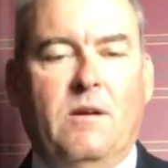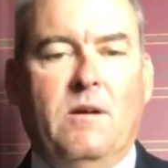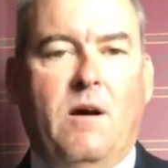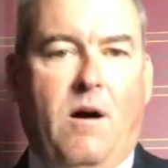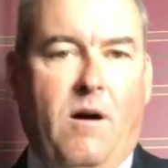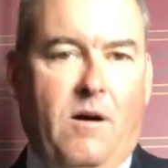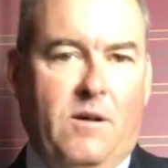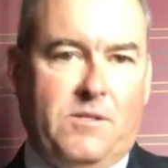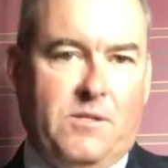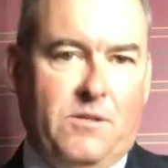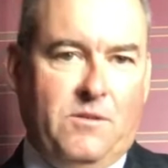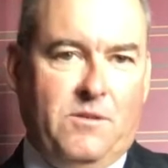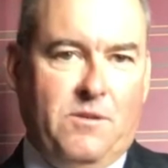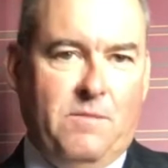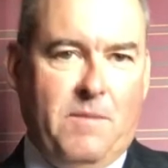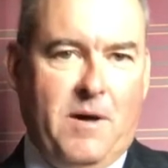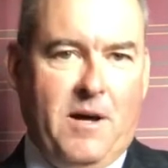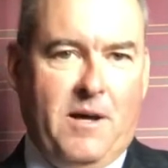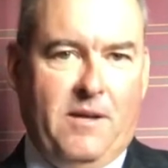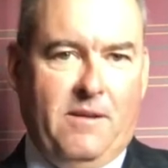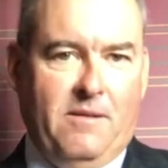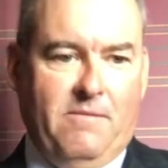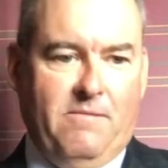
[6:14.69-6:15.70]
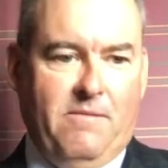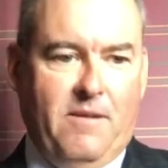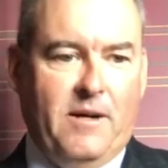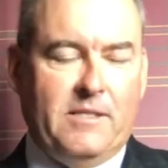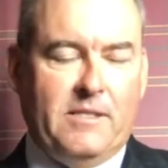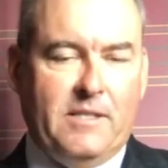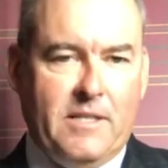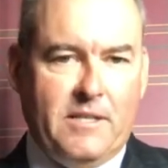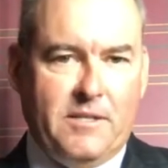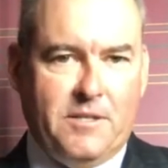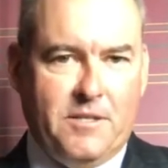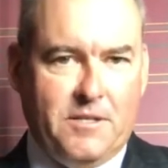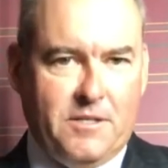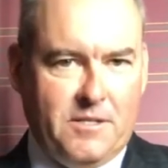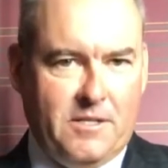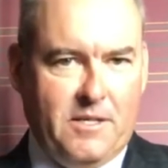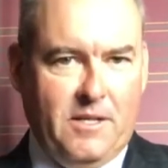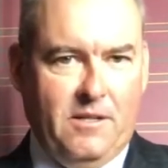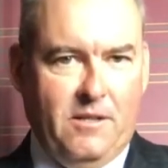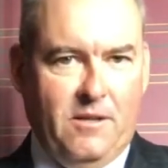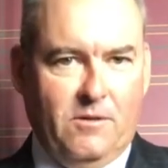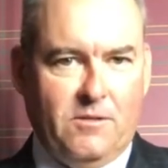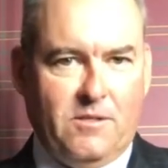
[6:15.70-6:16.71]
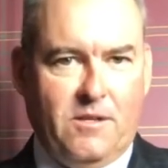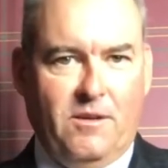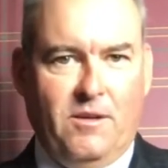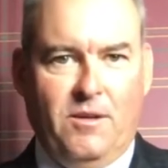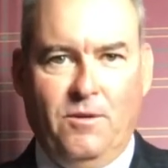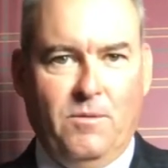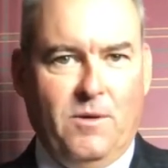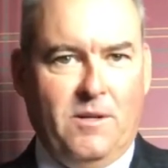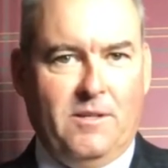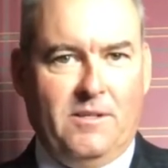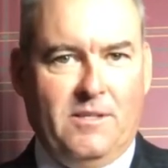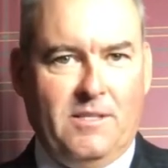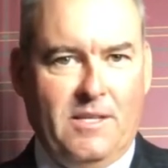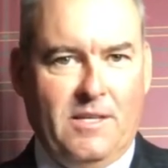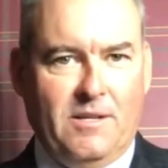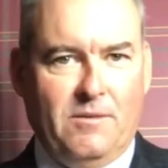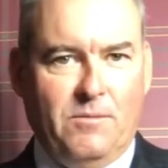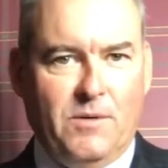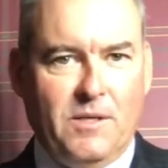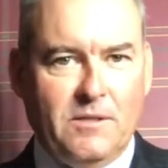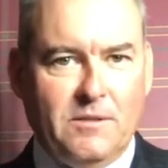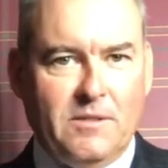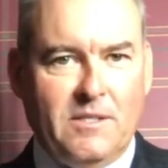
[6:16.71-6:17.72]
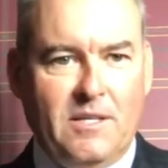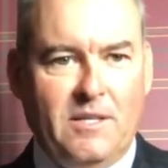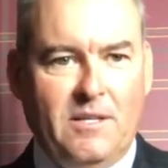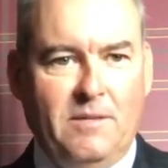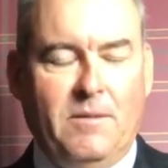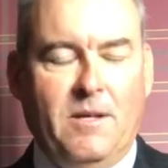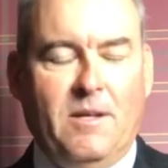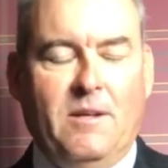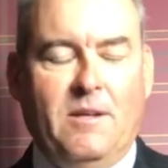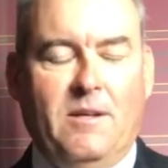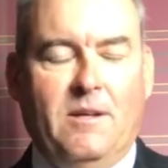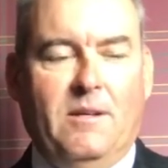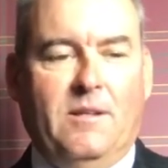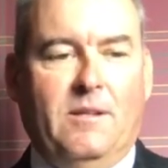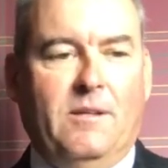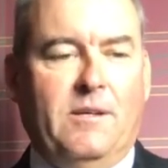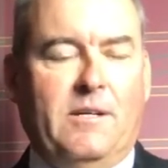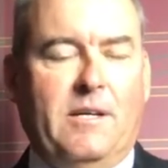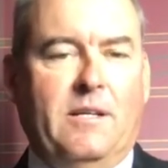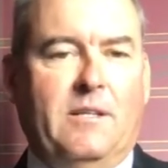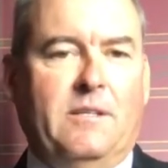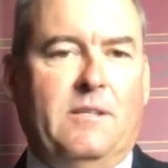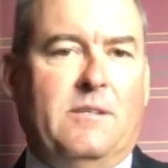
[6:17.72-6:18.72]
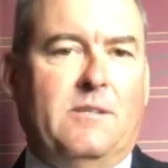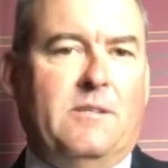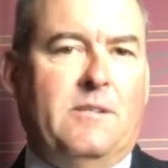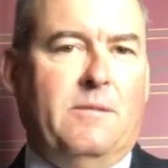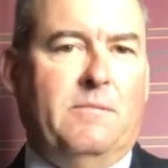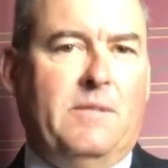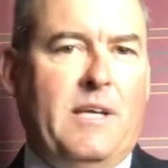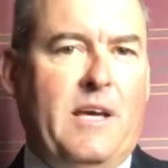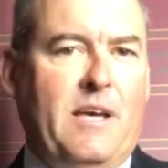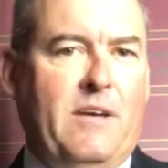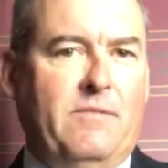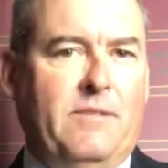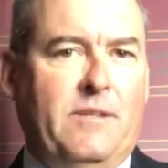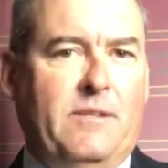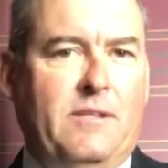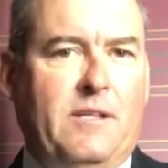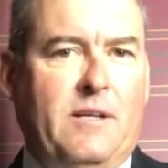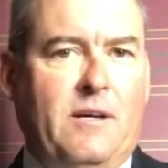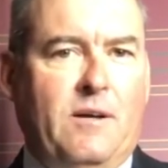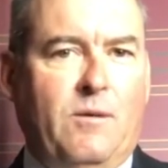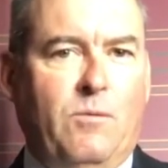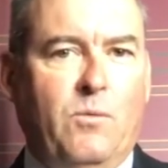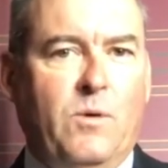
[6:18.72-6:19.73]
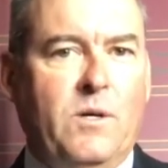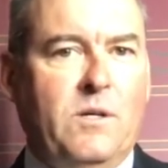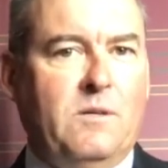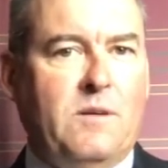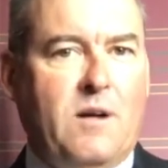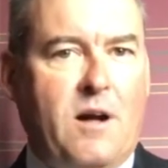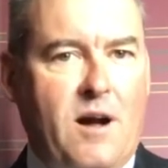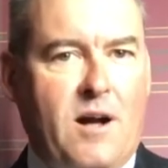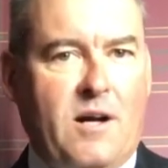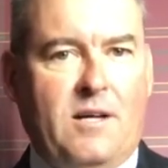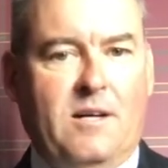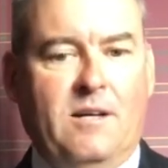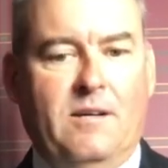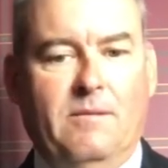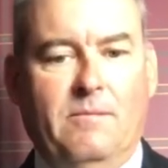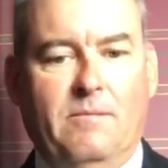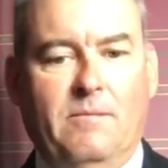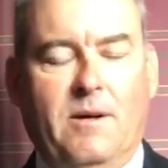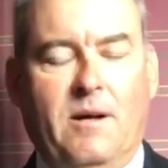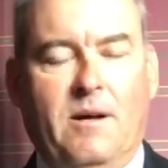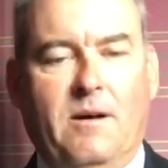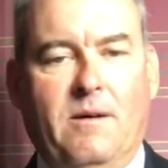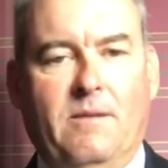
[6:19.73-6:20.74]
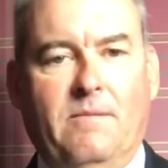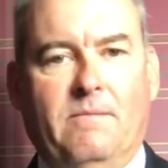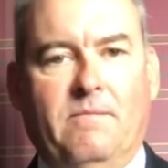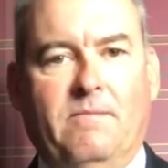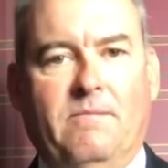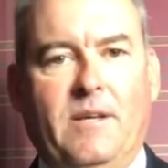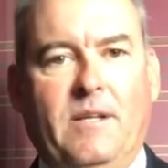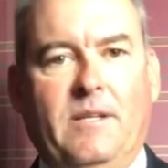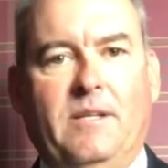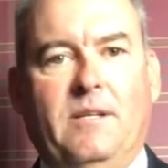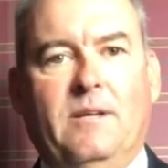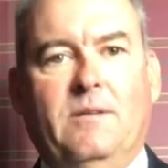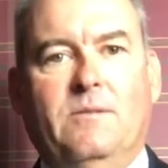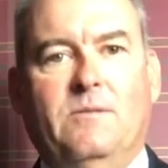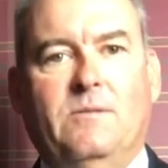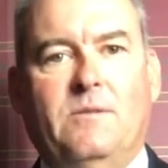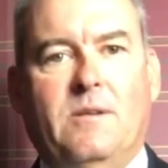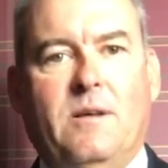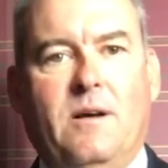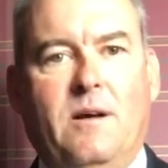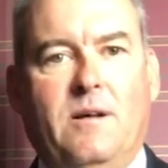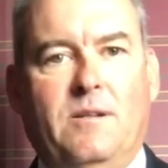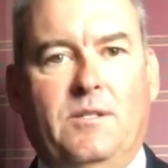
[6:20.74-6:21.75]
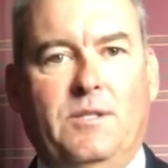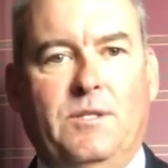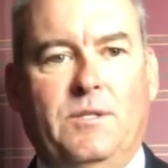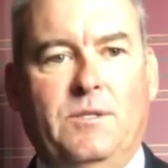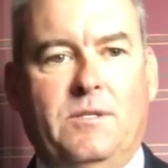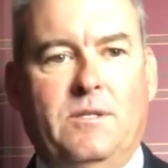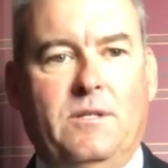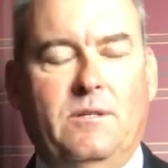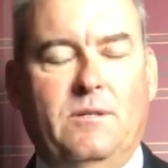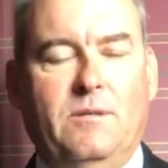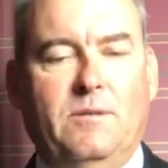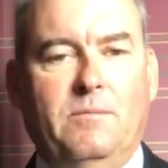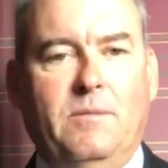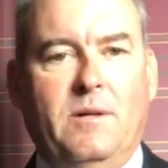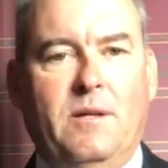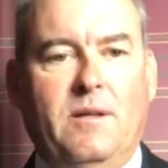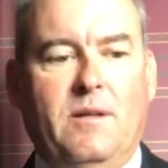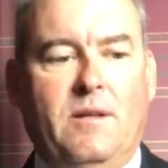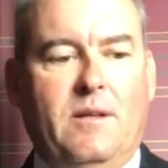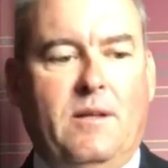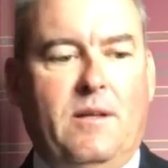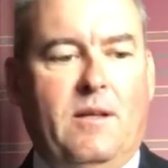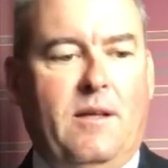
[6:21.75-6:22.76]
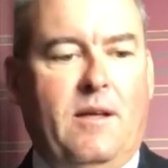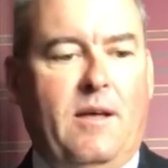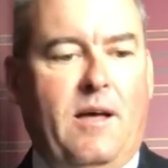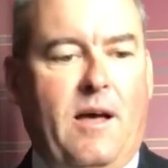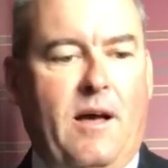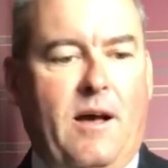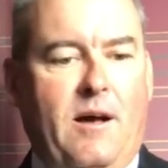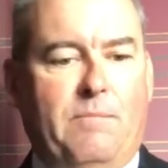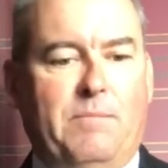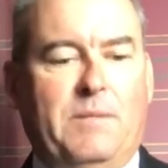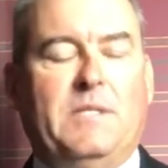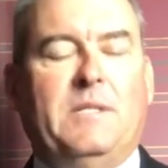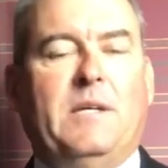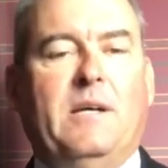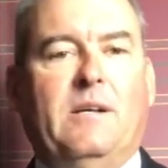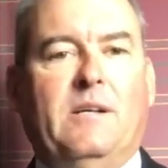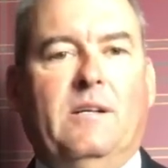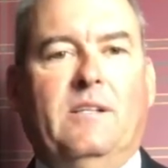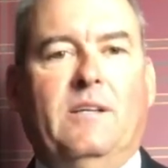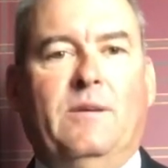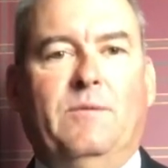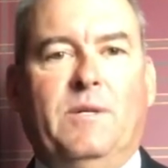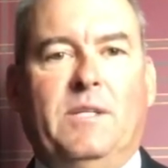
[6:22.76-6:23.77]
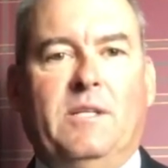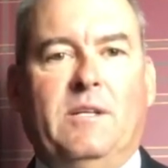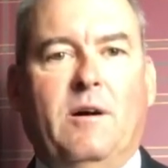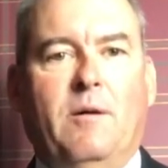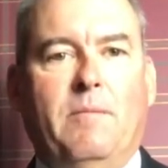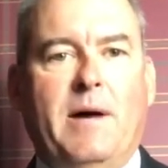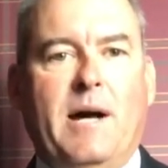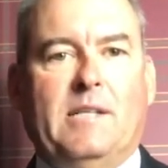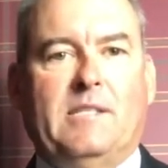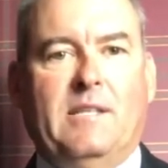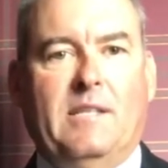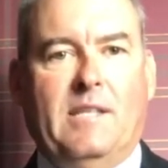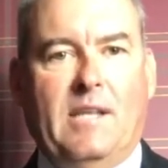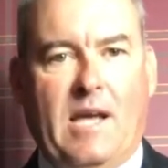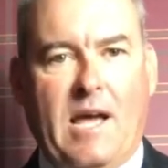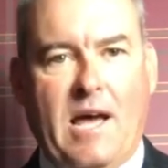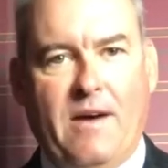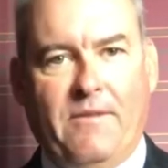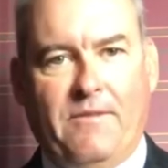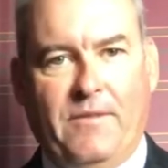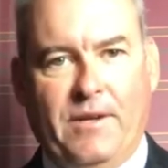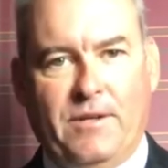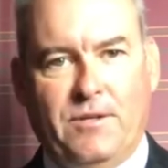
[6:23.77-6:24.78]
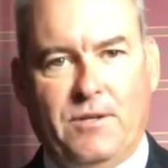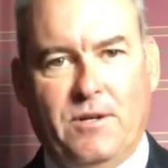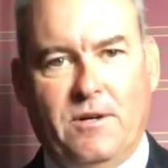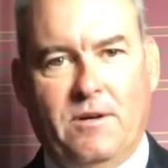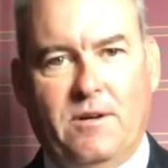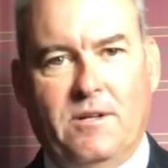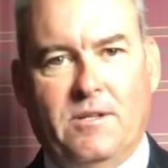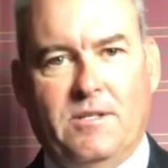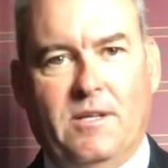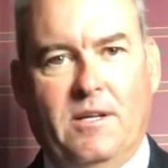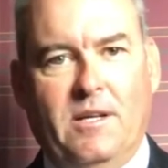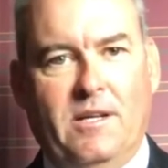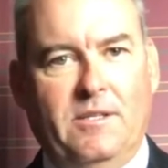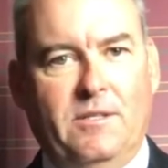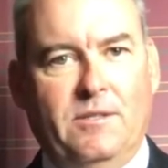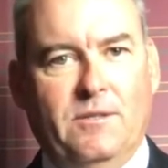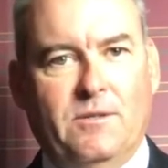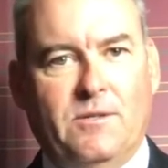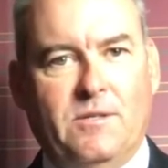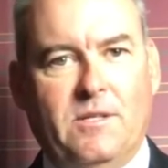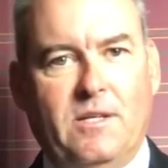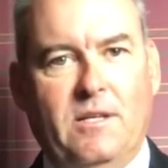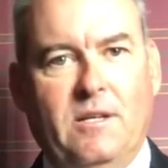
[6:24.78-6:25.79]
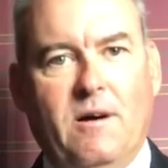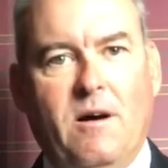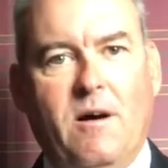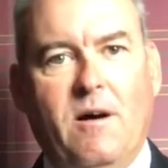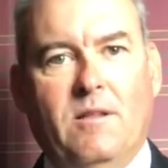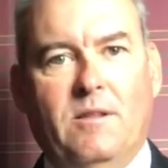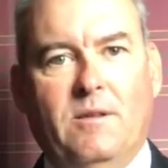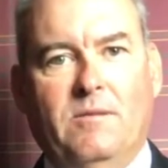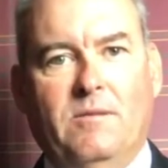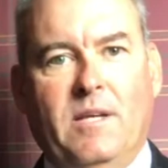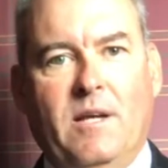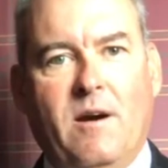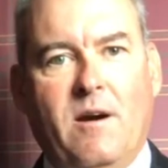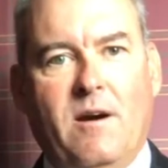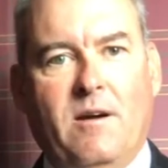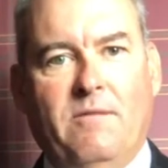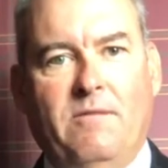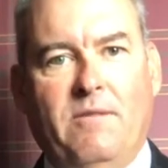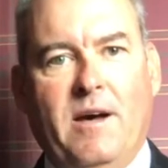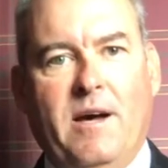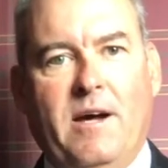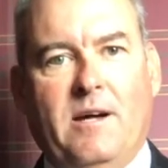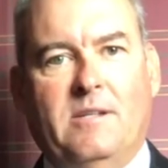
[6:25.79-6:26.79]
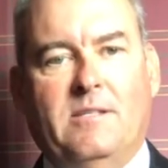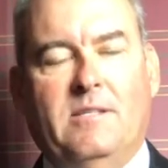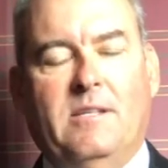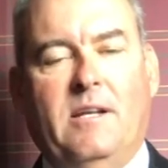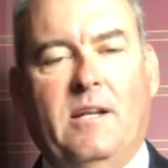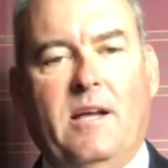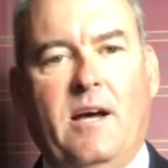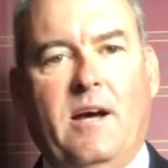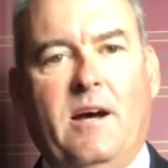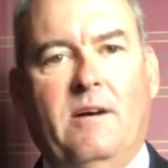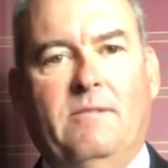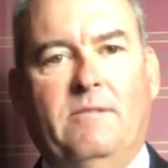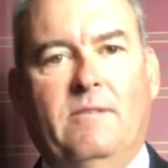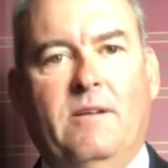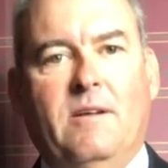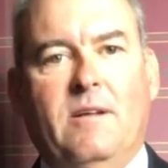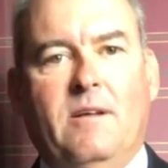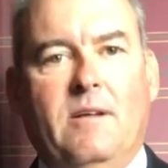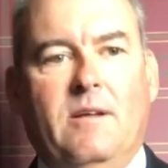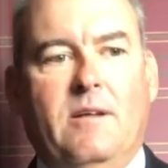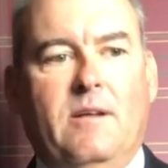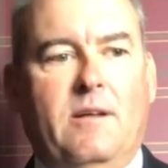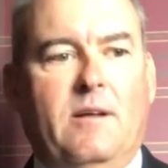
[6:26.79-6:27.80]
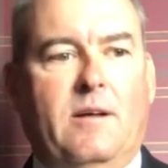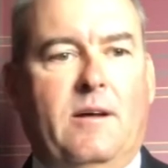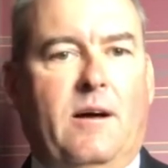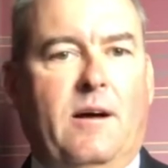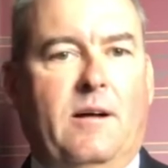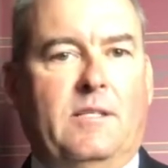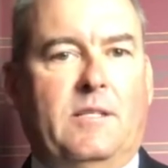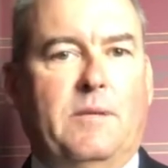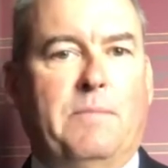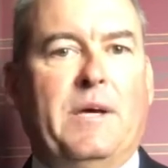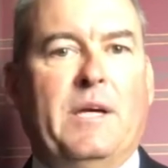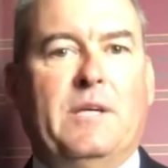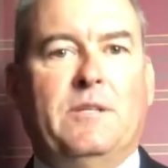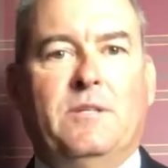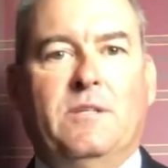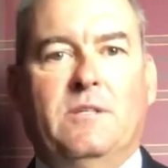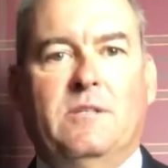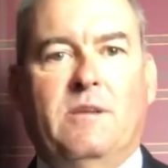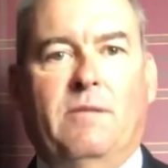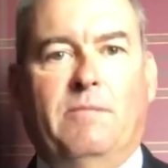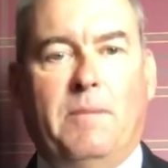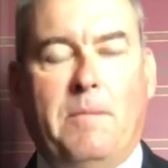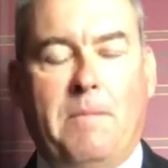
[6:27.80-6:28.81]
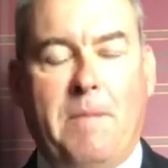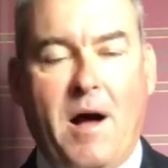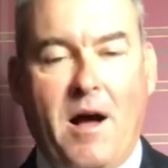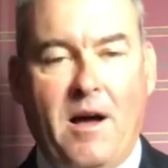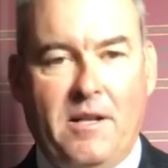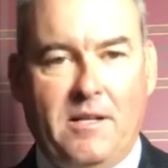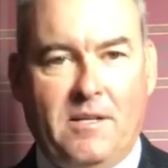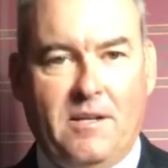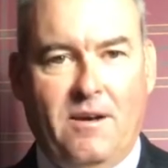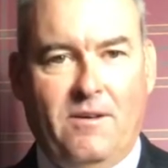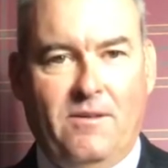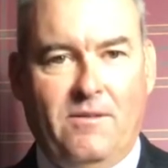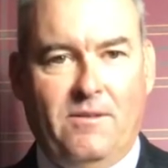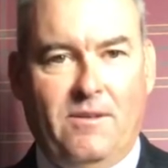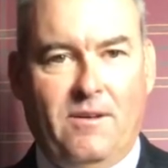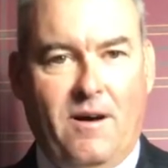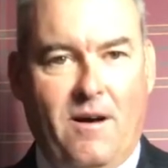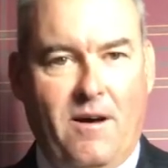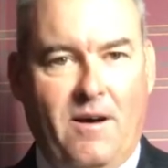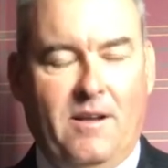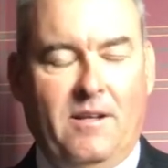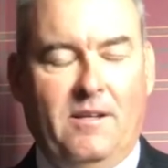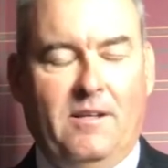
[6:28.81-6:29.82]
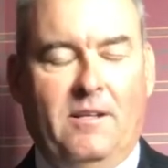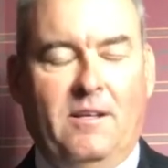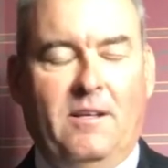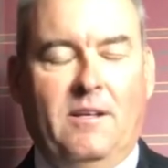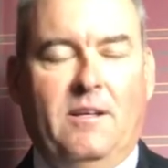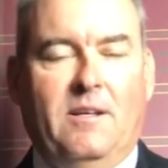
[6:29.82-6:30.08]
Also, you might find it interesting, those of you who want to dig real deep, look into some David Wilcock videos on YouTube, particularly when you go back to the Catholic Church, and you'll see all of the artifacts that have depictions of the pine cone on it.